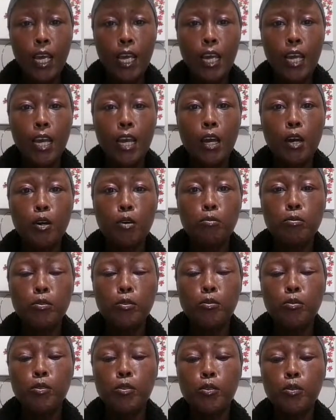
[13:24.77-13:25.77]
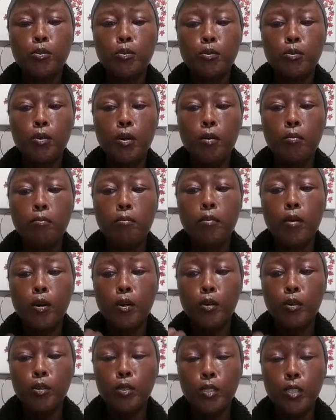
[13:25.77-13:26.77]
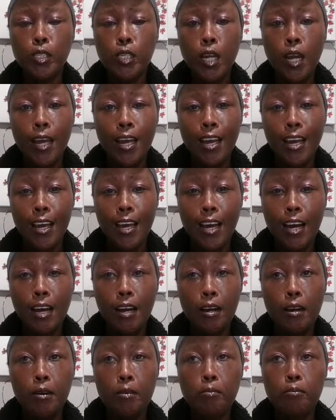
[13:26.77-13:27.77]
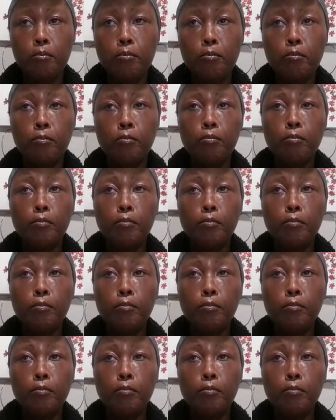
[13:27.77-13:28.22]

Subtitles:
it helps you to emerge um